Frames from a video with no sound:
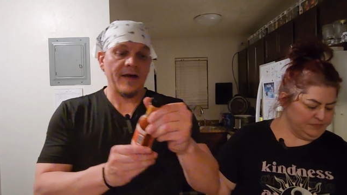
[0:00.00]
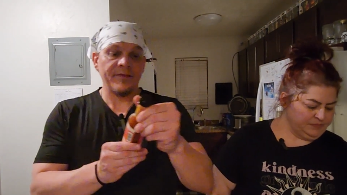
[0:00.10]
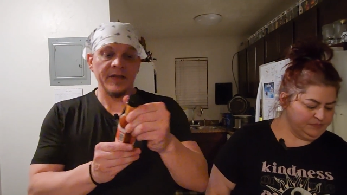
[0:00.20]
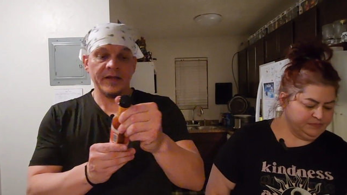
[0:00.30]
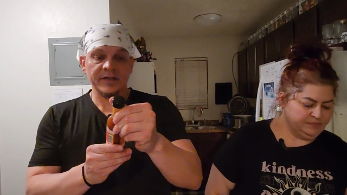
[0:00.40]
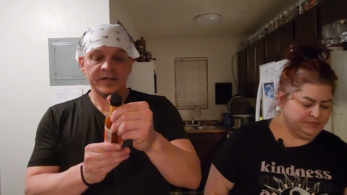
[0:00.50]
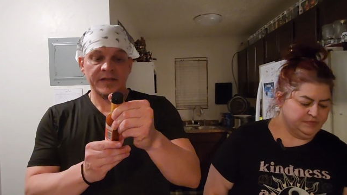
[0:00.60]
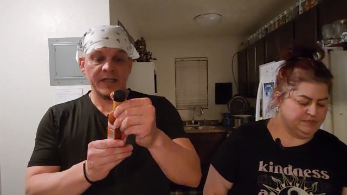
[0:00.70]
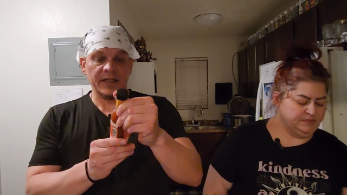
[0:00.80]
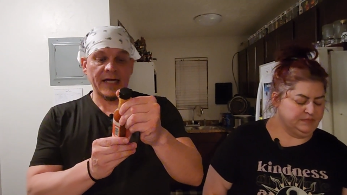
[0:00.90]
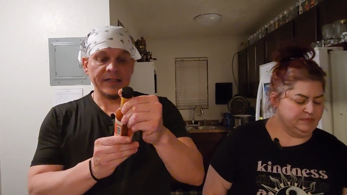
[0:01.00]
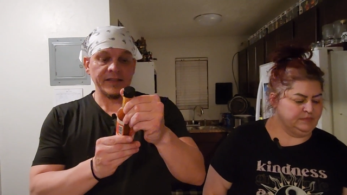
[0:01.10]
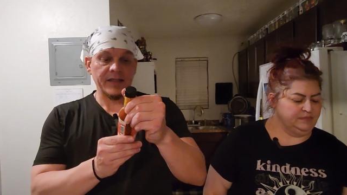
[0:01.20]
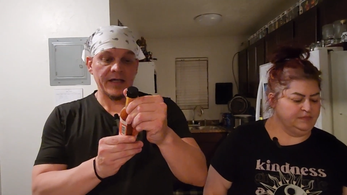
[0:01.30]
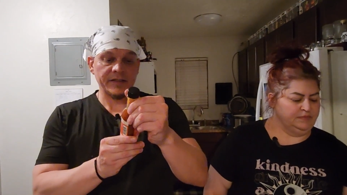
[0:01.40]
Speaker 1: have is the
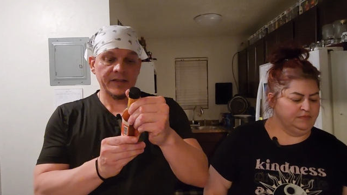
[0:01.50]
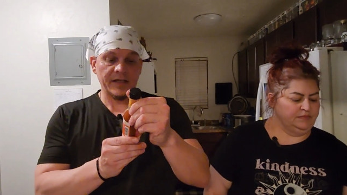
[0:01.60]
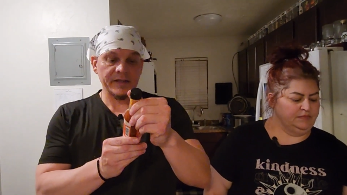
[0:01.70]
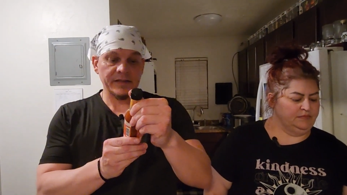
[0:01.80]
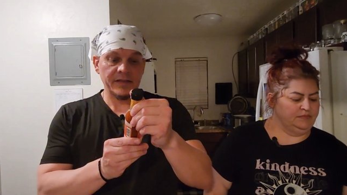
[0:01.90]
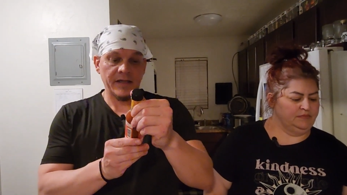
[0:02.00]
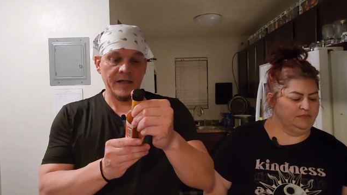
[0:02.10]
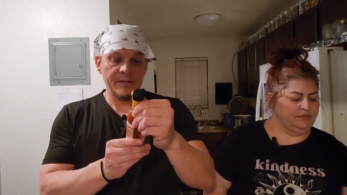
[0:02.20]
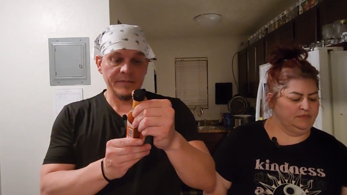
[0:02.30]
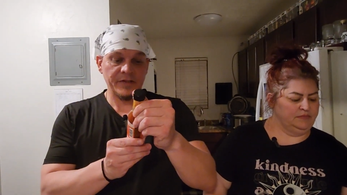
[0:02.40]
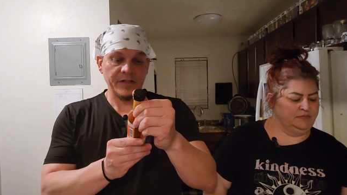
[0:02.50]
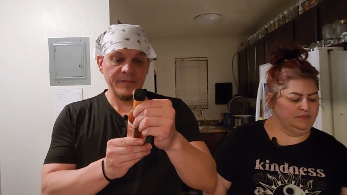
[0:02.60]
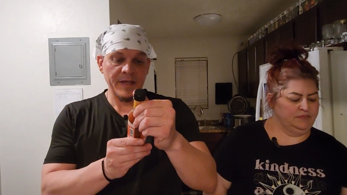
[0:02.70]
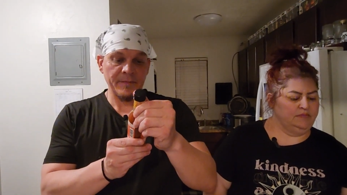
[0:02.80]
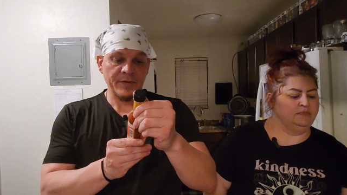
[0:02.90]
classic hot sauce, um, chili
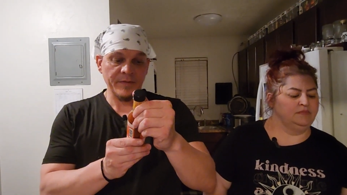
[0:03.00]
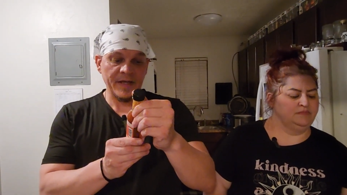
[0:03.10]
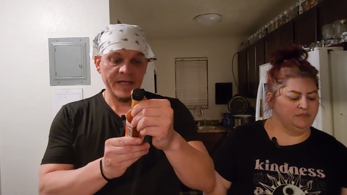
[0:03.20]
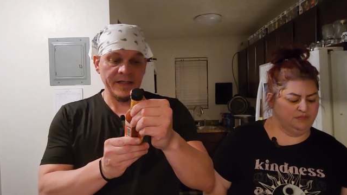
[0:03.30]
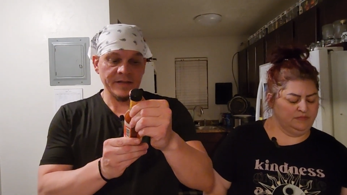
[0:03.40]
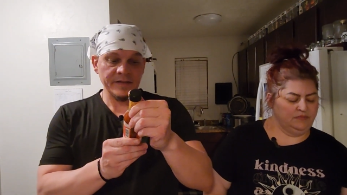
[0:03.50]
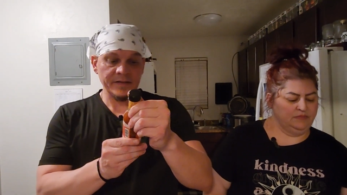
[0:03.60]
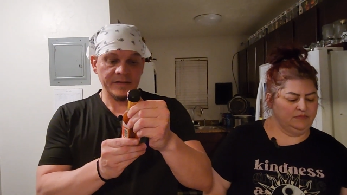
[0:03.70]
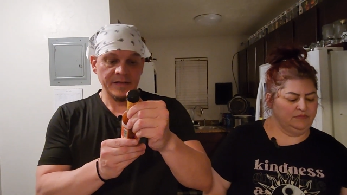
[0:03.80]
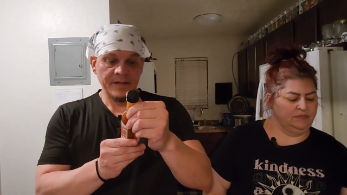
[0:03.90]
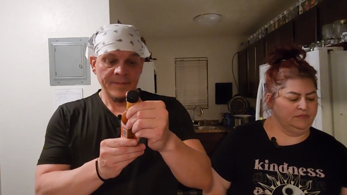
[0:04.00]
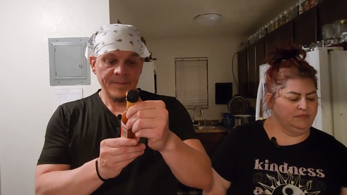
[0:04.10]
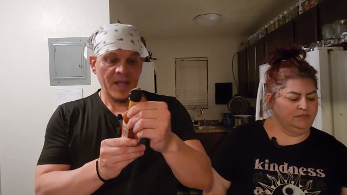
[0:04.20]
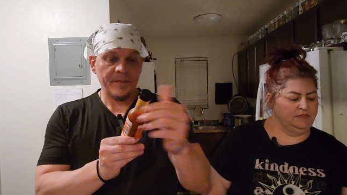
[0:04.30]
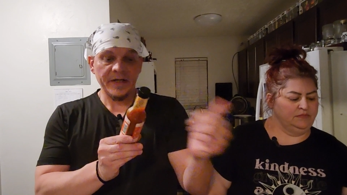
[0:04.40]
maple by Heatonist.
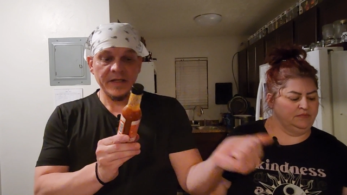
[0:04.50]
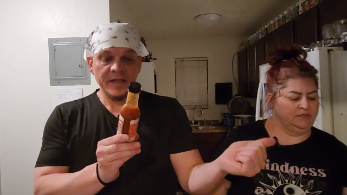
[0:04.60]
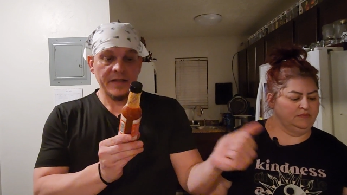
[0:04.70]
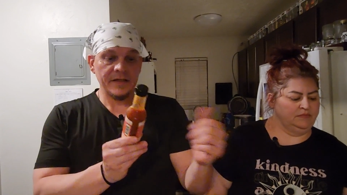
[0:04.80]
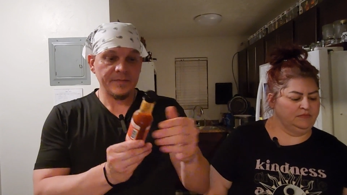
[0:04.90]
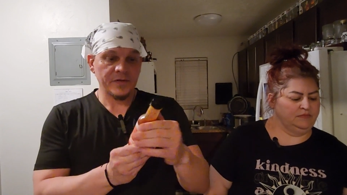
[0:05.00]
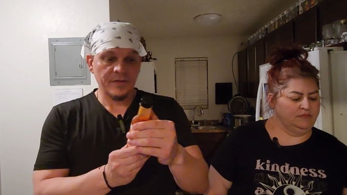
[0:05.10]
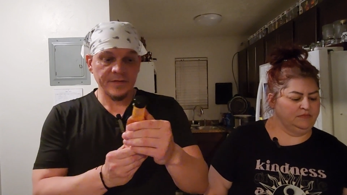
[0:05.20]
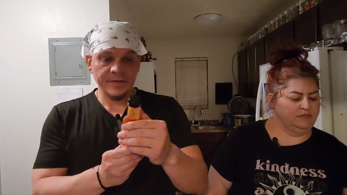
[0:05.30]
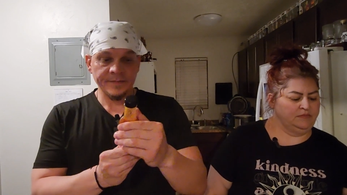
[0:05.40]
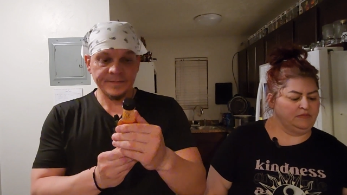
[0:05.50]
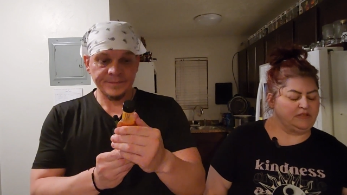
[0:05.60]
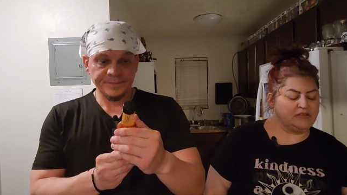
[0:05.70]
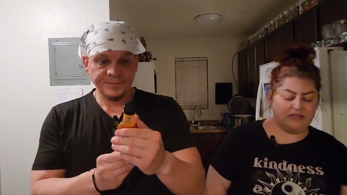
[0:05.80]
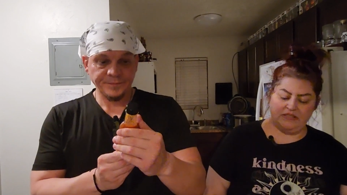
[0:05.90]
How many um, Scoville?
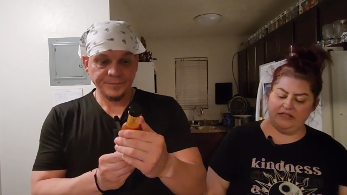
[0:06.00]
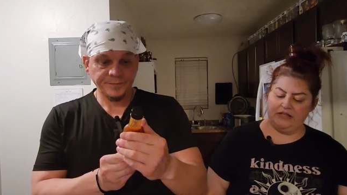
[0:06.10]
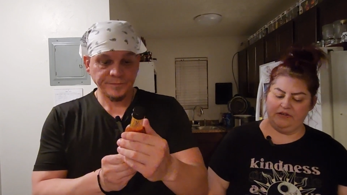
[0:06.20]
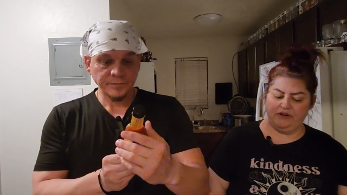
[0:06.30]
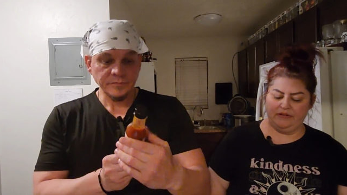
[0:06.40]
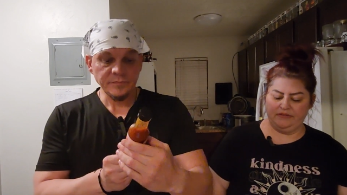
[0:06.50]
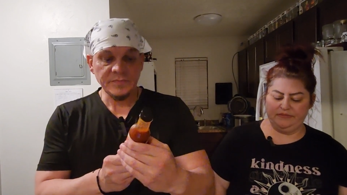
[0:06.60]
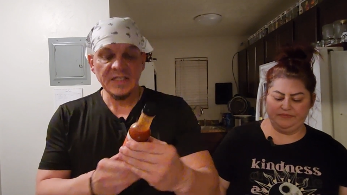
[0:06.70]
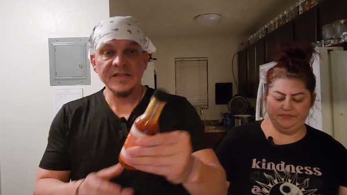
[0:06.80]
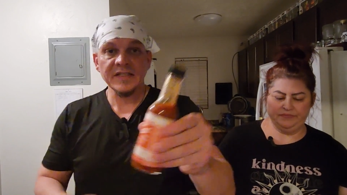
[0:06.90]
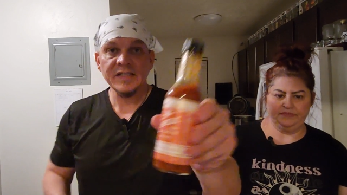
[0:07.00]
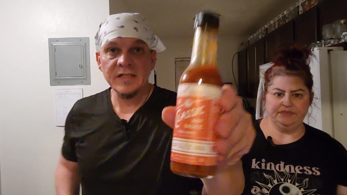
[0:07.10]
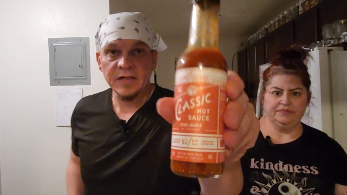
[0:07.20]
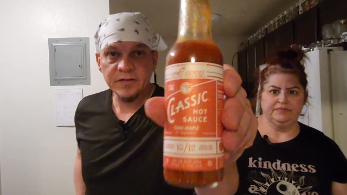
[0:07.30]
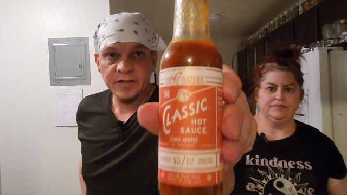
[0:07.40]
Speaker 2: 1600.
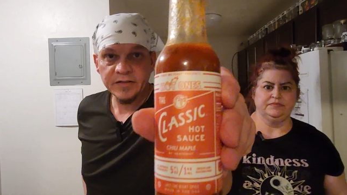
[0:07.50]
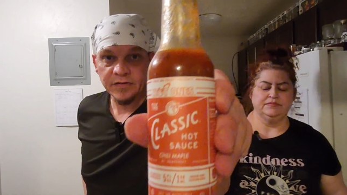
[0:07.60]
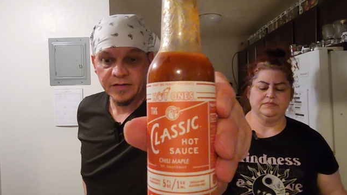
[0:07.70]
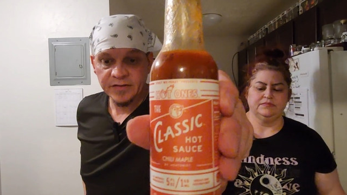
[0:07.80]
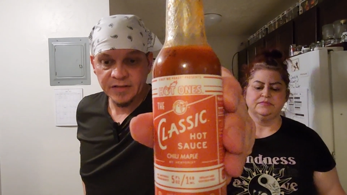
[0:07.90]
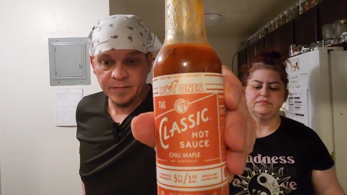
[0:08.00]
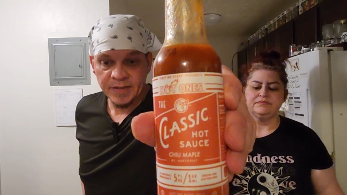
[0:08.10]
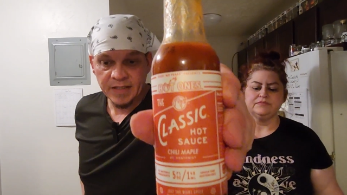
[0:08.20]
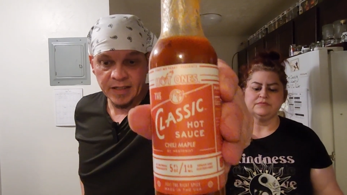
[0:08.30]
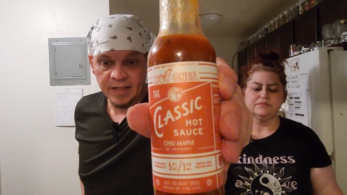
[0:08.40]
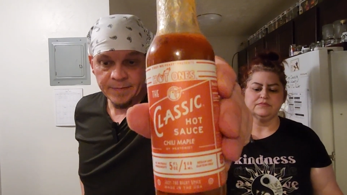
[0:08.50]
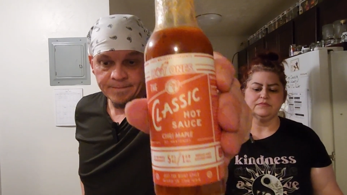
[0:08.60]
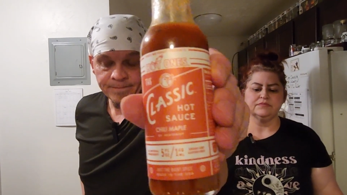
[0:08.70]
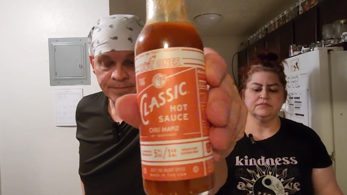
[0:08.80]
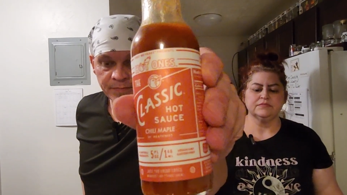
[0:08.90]
Speaker 1: 1600. So this is the
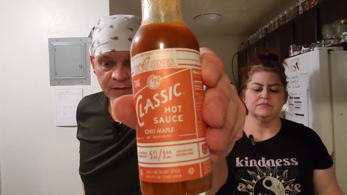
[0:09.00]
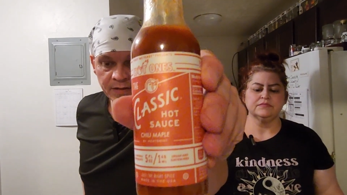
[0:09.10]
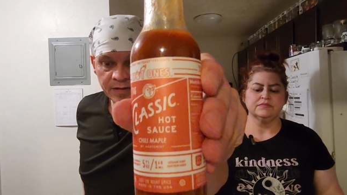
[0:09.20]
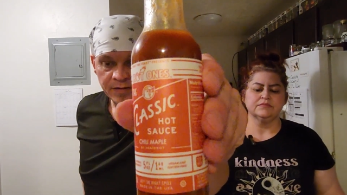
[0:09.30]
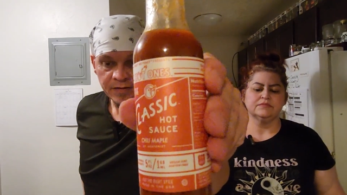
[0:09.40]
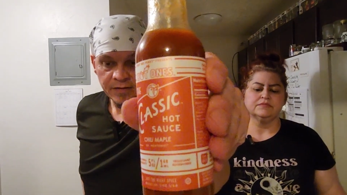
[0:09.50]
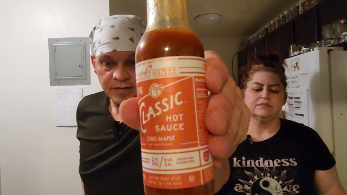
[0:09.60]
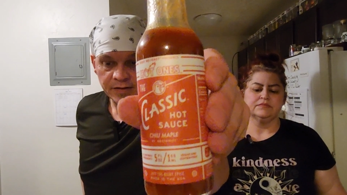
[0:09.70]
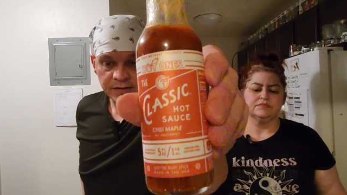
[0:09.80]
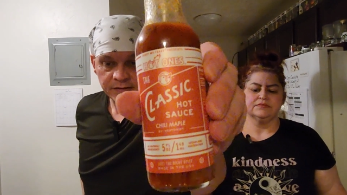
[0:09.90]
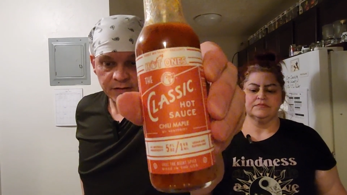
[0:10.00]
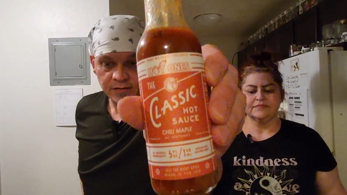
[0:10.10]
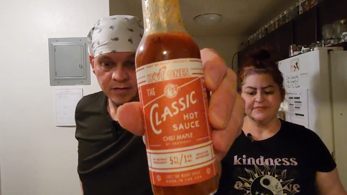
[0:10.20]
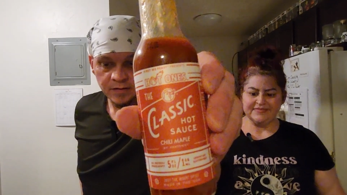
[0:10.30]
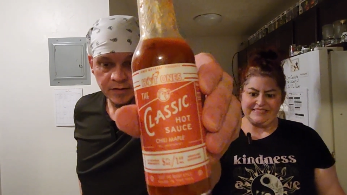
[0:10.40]
beginning. There it is in
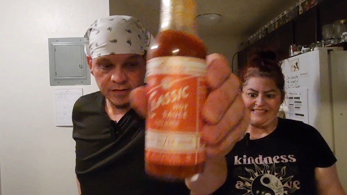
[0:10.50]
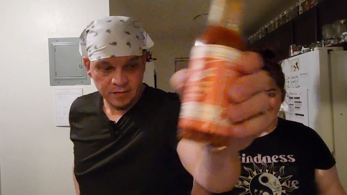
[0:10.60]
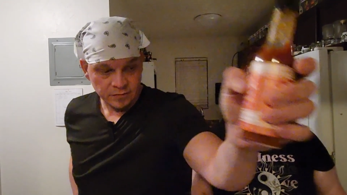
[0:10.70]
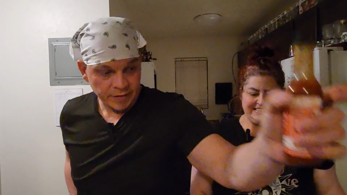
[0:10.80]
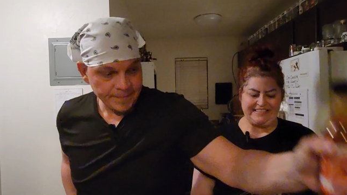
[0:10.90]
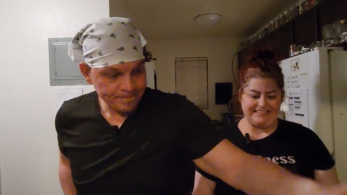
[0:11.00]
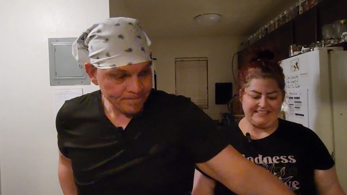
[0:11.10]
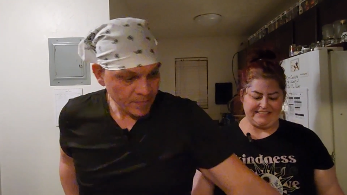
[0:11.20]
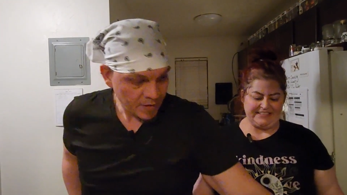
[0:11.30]
all its glory.